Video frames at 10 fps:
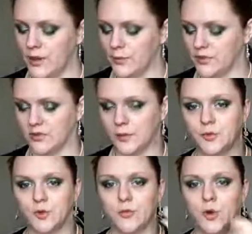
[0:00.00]
for maybe
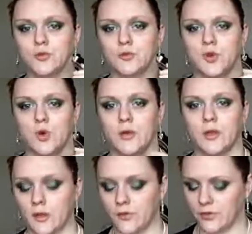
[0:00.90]
some sort of
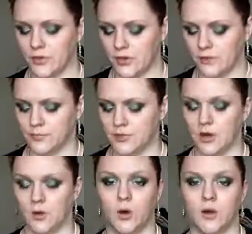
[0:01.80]
contouring. If the
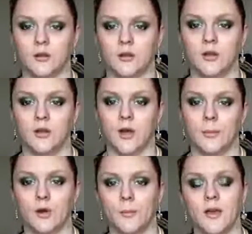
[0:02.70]
dark one,
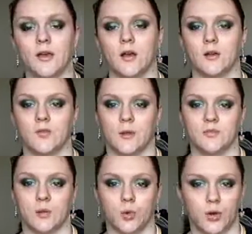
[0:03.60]
I mean, on me it kind of
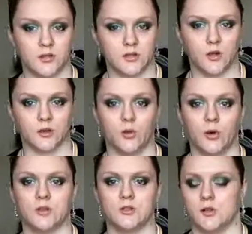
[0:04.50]
comes up quite dark,
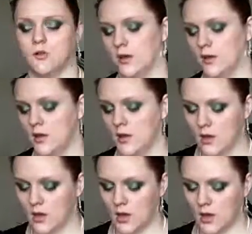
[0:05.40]
so I could do that.
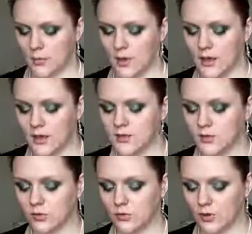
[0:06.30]
Again,
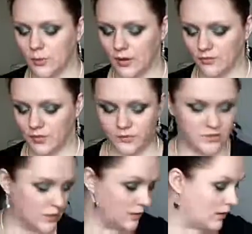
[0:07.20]
this is
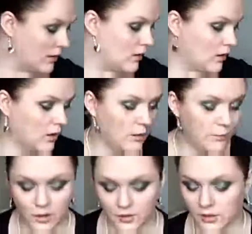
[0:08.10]
£3.50.
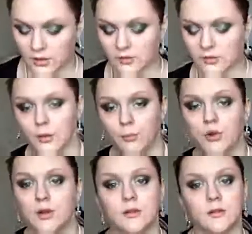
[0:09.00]
I think it's a
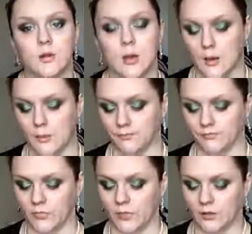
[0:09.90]
brilliant
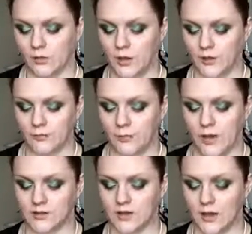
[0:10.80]
kind of
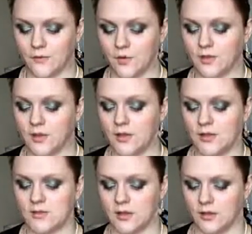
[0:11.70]
pack to have. You can
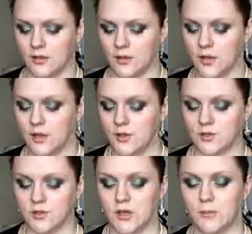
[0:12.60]
easily
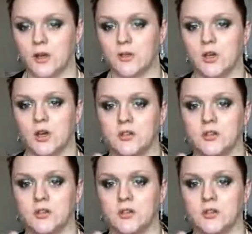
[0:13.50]
just keep that